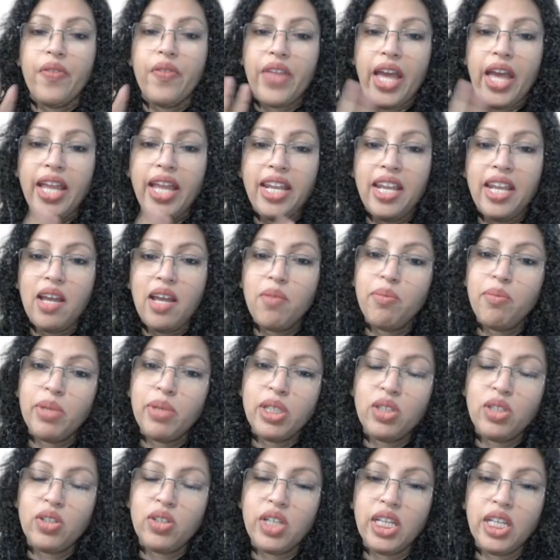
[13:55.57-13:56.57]
And
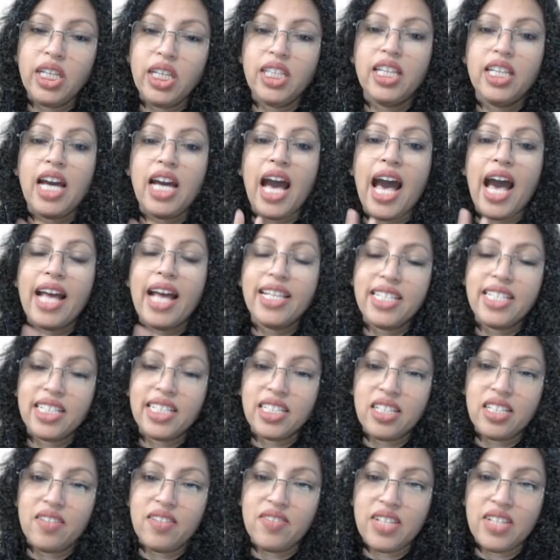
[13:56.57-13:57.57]
number three, the
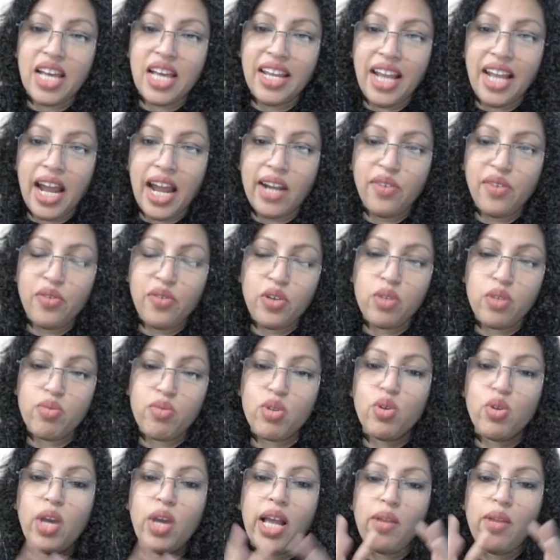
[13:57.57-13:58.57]
adjectives and adverbs
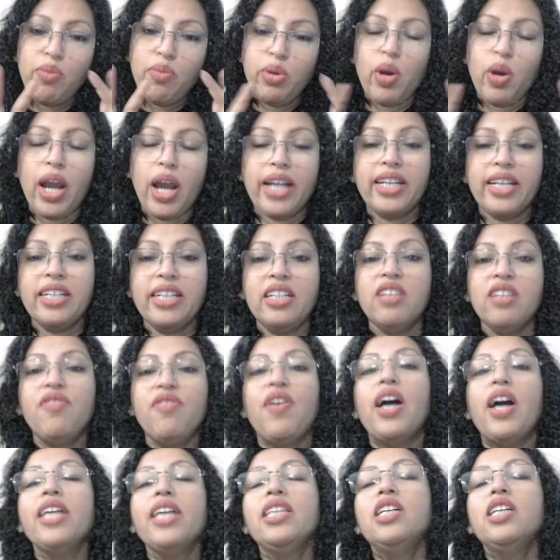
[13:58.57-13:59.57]
to help you
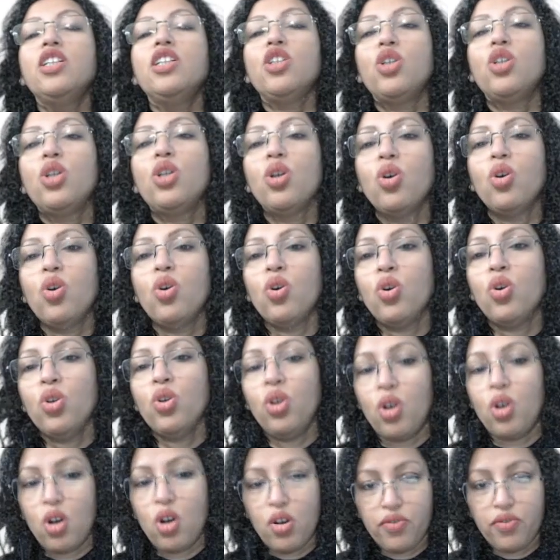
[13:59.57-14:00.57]
identify the
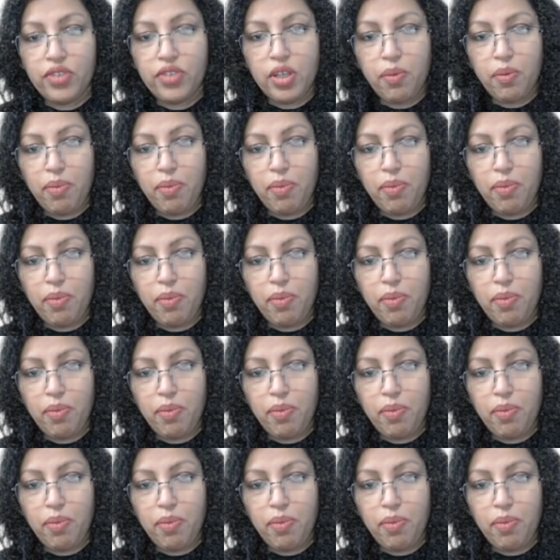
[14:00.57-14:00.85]
tone of the